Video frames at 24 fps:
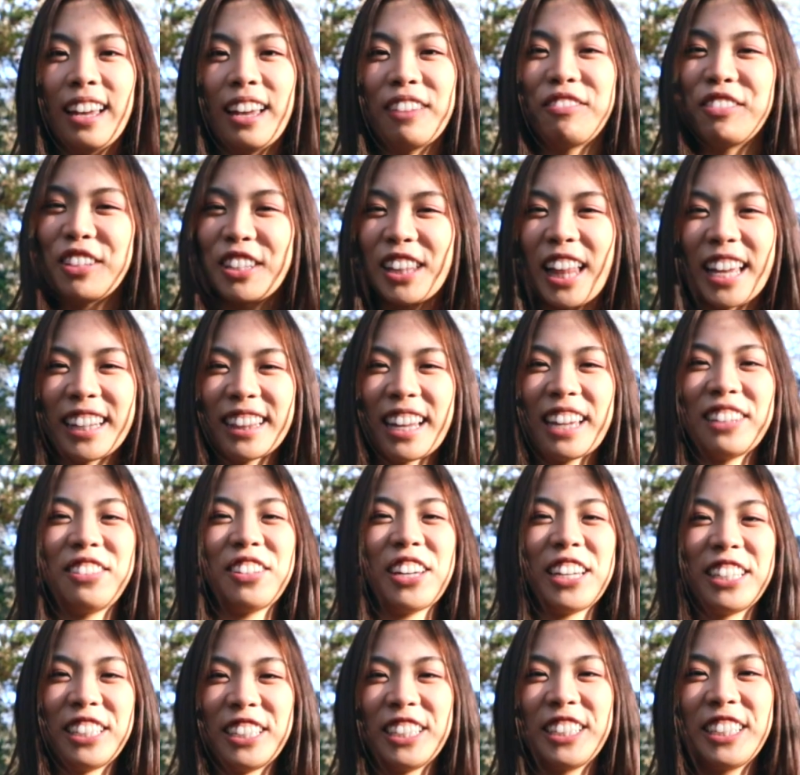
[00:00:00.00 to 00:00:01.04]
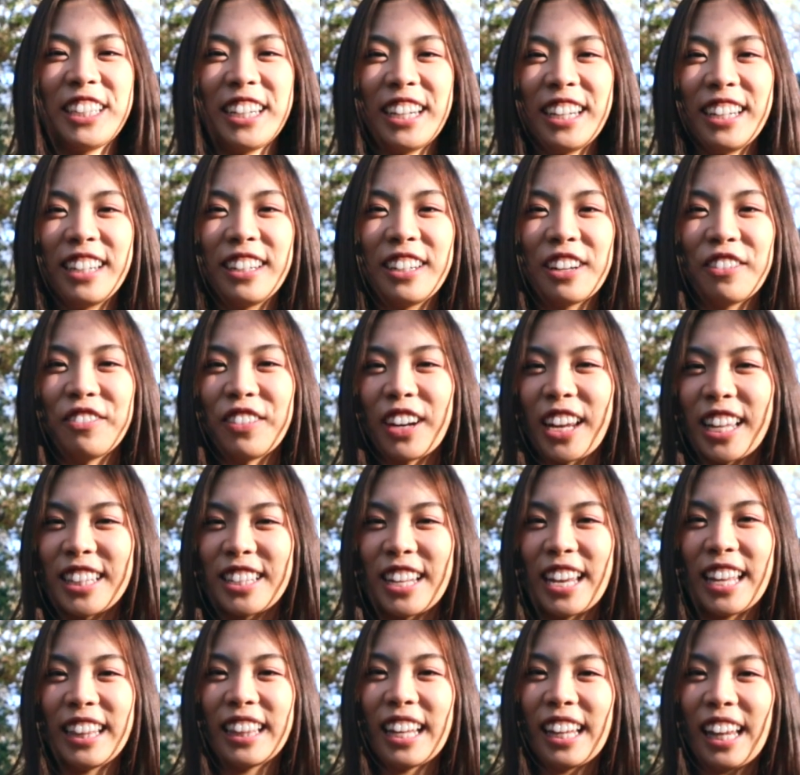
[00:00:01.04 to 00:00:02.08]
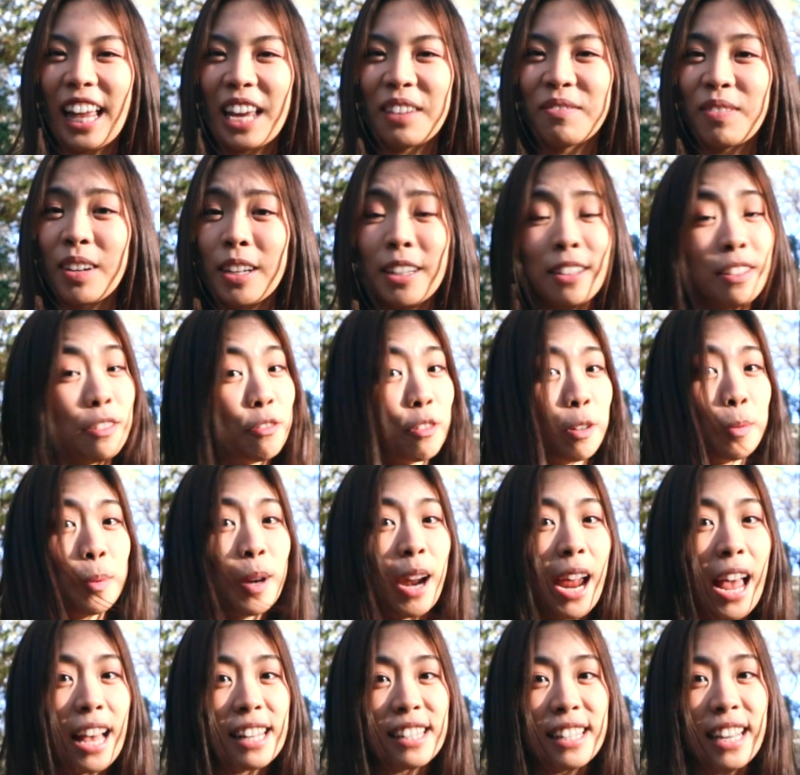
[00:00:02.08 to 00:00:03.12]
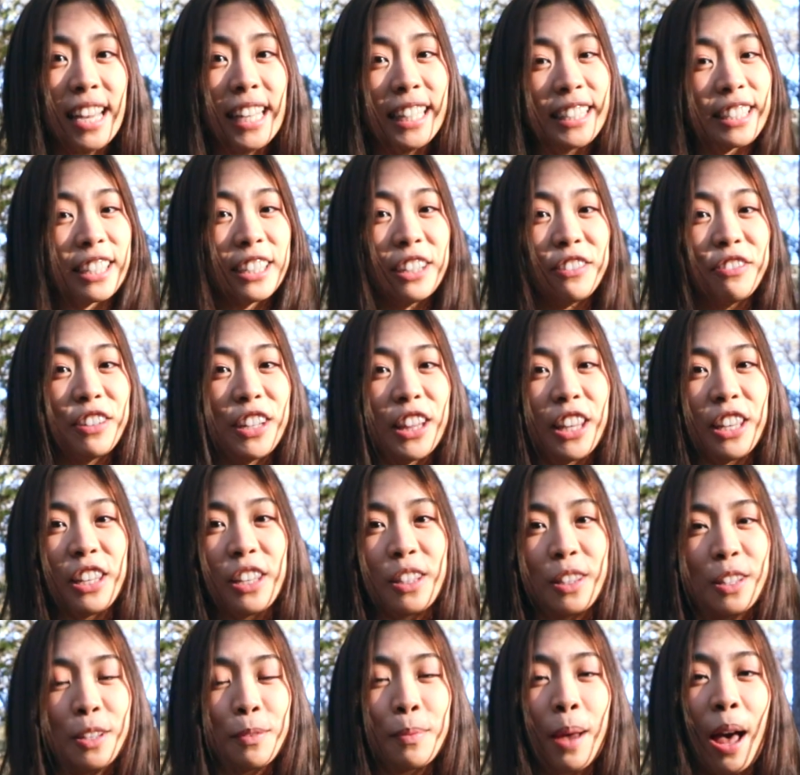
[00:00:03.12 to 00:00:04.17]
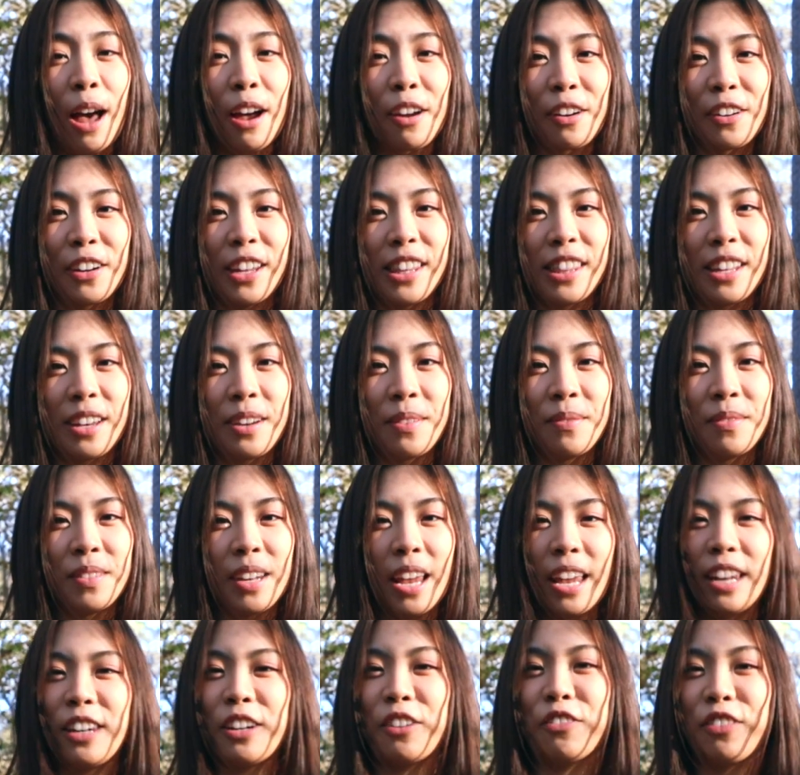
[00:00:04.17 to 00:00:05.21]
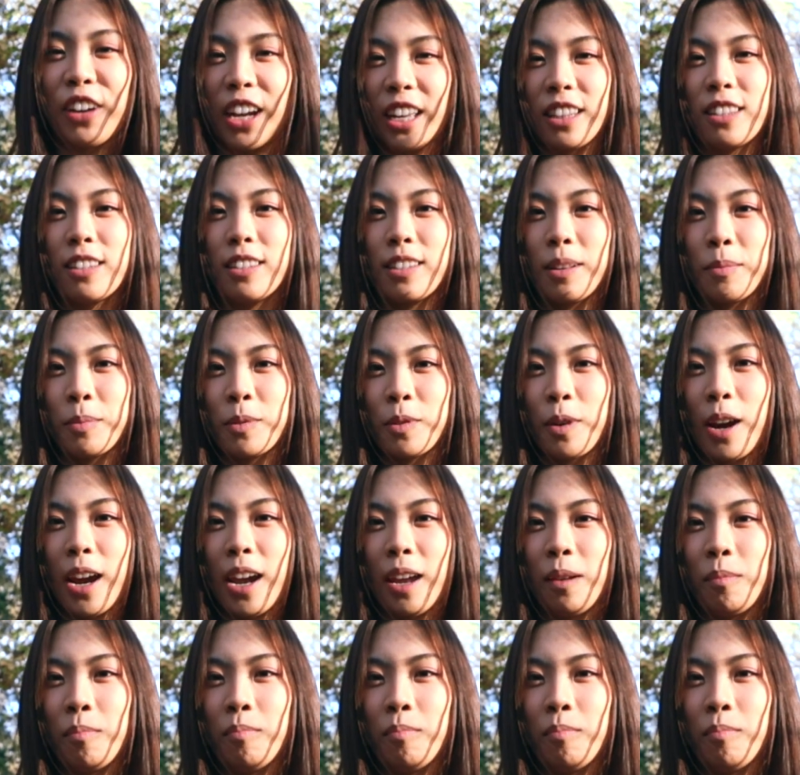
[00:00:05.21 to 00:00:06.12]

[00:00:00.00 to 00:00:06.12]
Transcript: If you like that transition, don't forget to hit the like button. Rumor has it it's good for the YouTube algorithm. And don't forget to subscribe.